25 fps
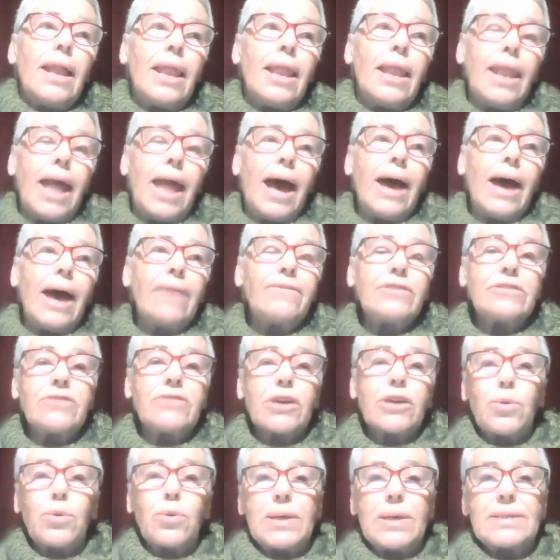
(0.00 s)
Lava
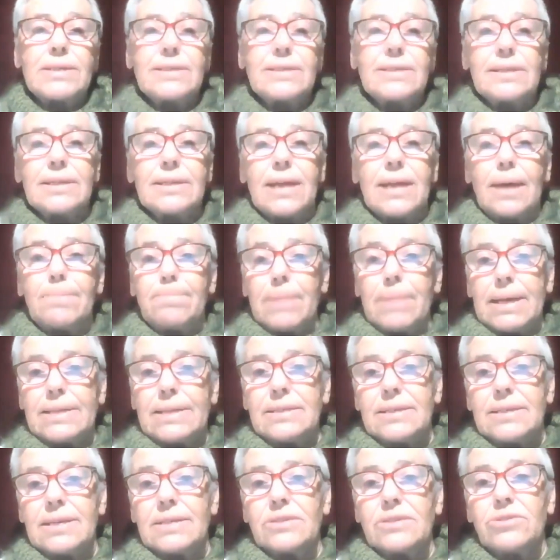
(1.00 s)
requested a
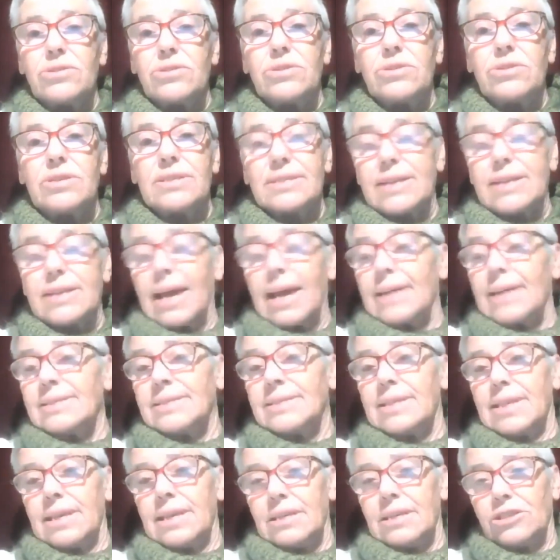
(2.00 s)
meeting to discuss
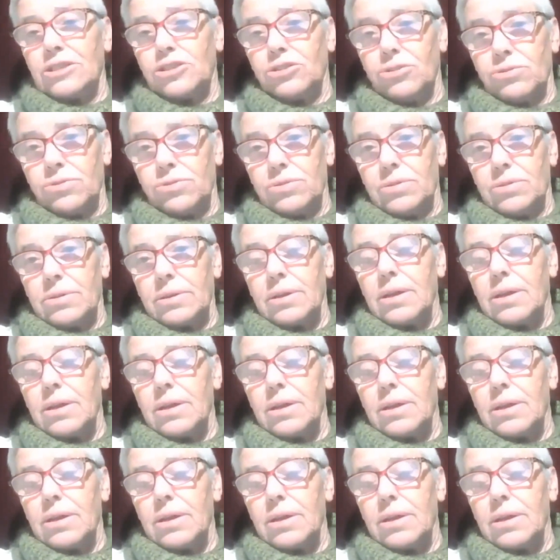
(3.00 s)
the issue,